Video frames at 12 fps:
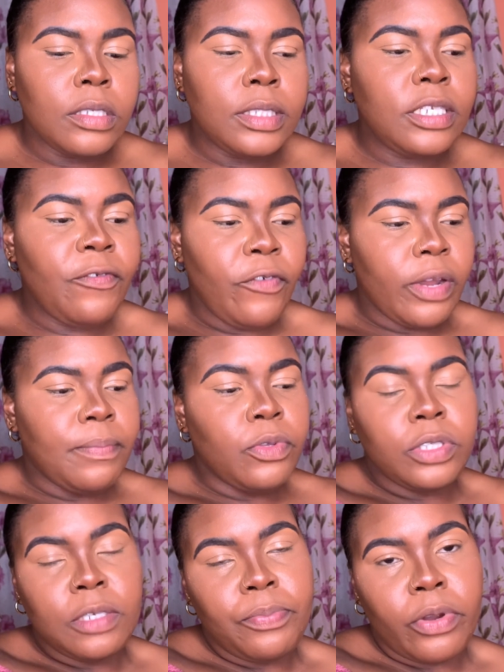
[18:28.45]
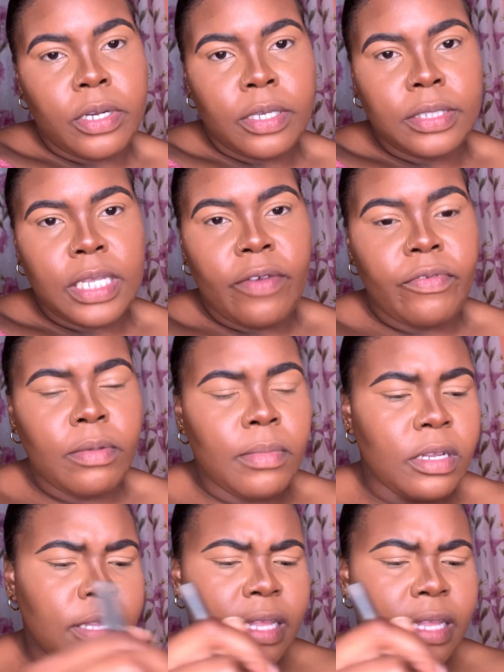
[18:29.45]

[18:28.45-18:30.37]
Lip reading: different beauty products every month.